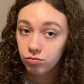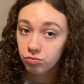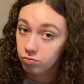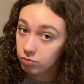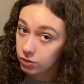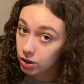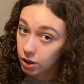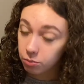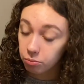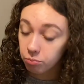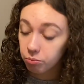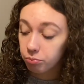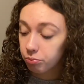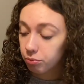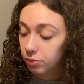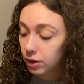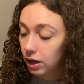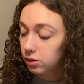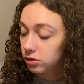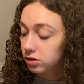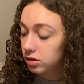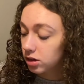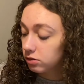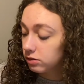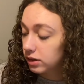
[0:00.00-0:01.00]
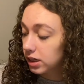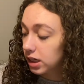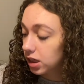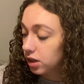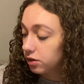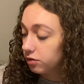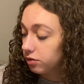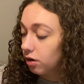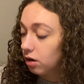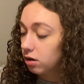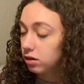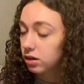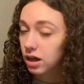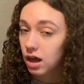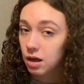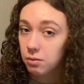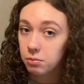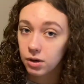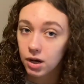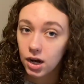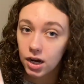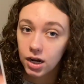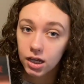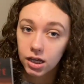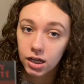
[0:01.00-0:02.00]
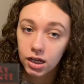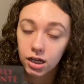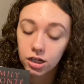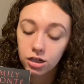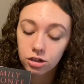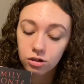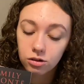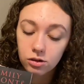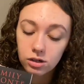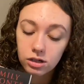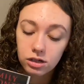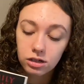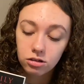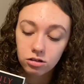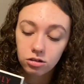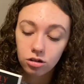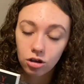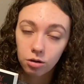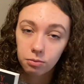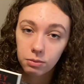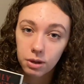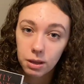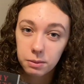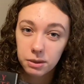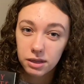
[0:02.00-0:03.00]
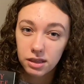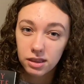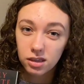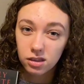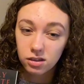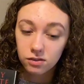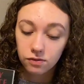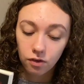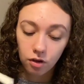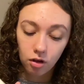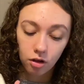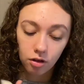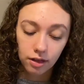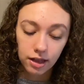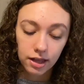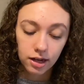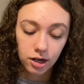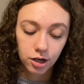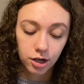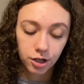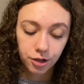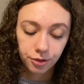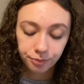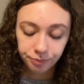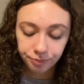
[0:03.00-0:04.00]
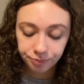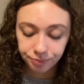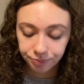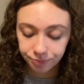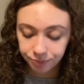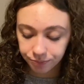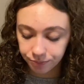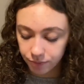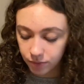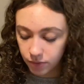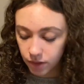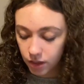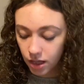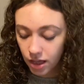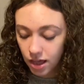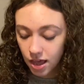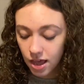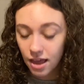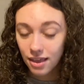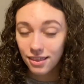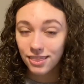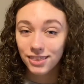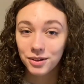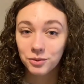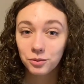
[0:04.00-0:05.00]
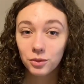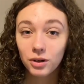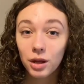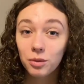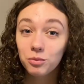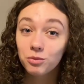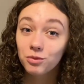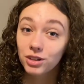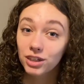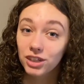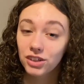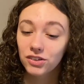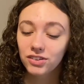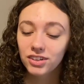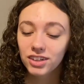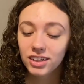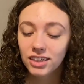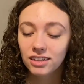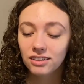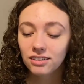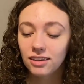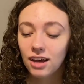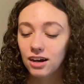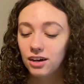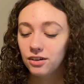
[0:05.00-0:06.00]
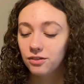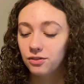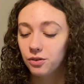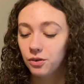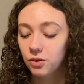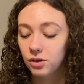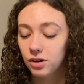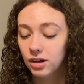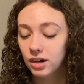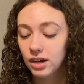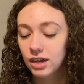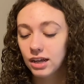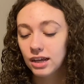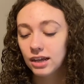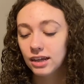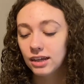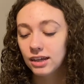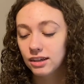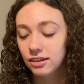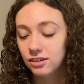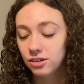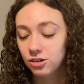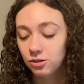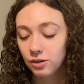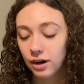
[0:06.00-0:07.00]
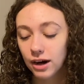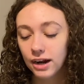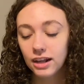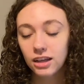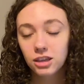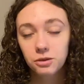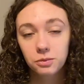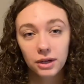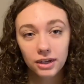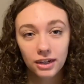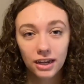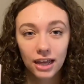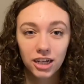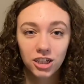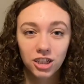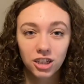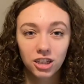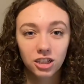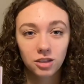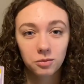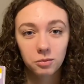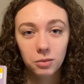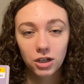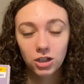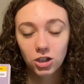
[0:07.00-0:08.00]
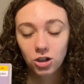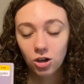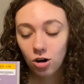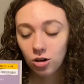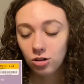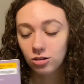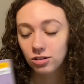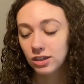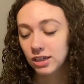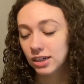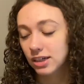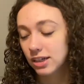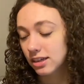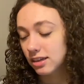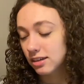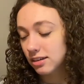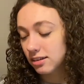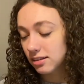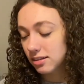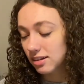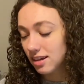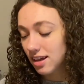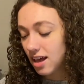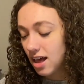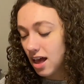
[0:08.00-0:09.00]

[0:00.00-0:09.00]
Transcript: Yep. I was going to read it in the fall time, but I didn't get to it, so maybe this fall. I don't know. Then one I'm really, really excited for is Great Expectations by Charles Dickens.